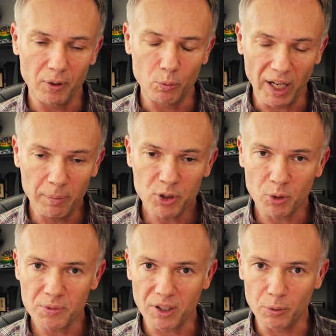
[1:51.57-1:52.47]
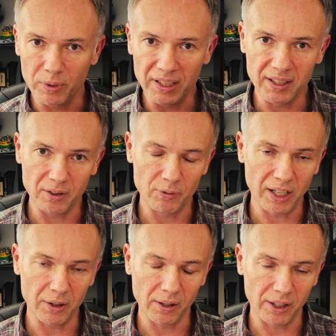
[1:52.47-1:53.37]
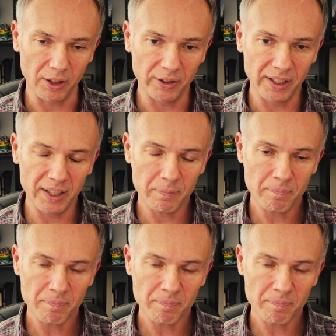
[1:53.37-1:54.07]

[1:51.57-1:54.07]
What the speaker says: ribosomes are reading viral RNA,